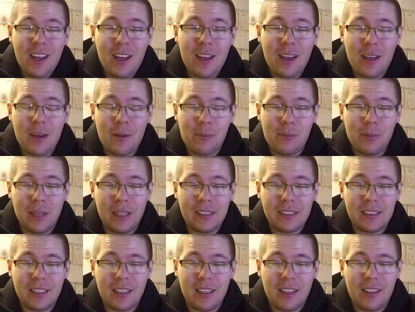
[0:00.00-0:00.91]

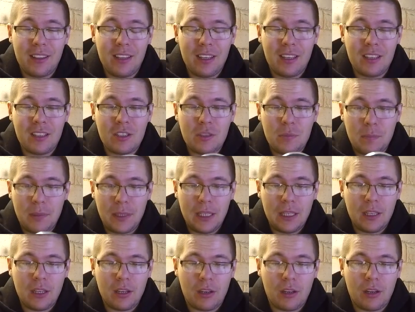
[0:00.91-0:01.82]
But the
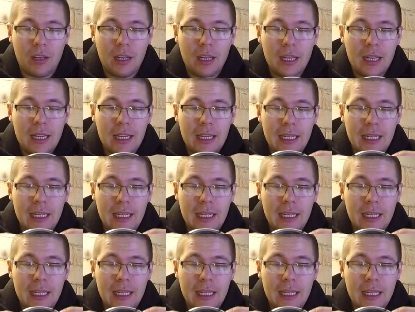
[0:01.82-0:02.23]
speaker